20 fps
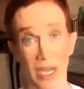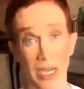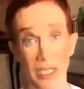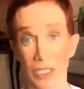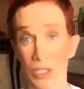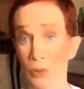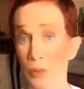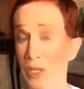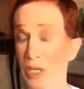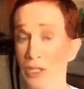
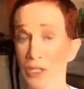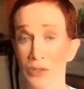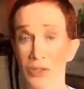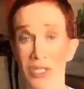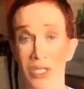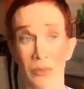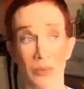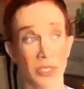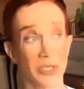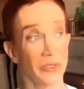I don't want to do
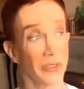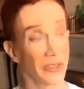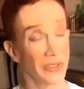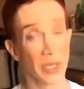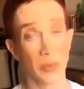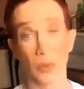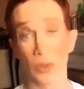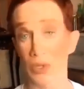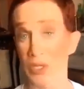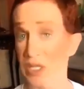someone's
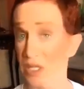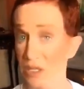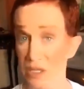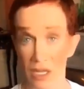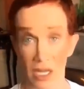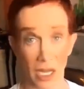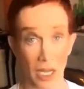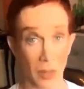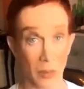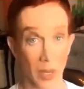fifty person
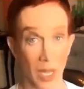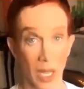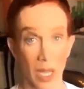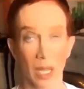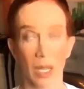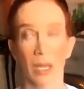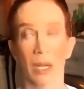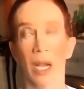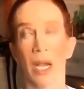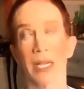club.
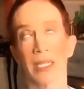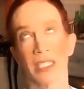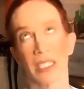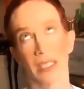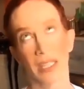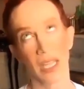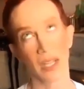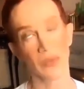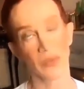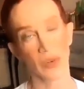I
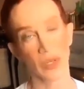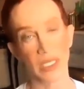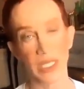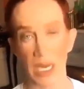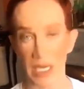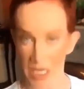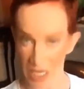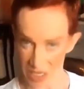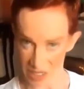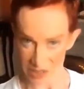did that for
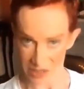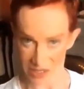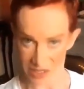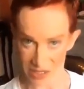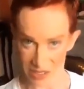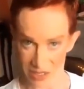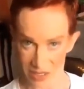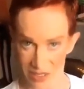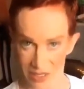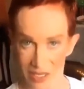
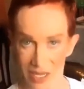decades.